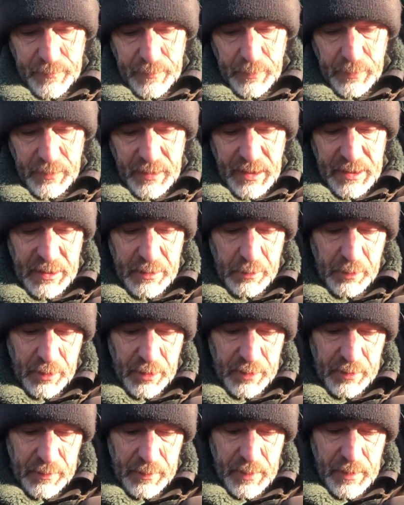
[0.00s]
okay,
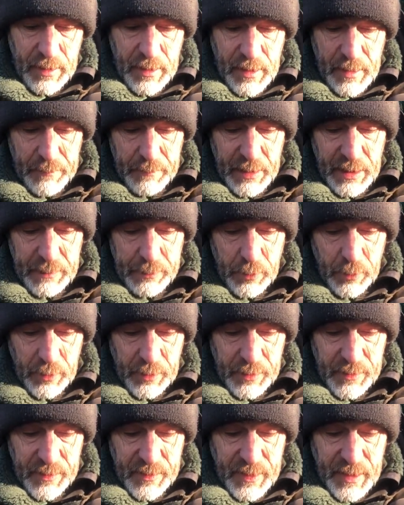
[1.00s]
people
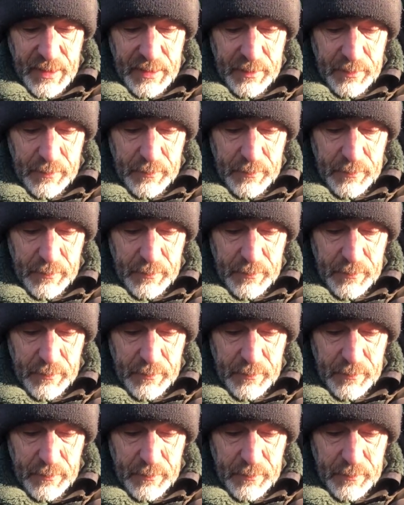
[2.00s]
could say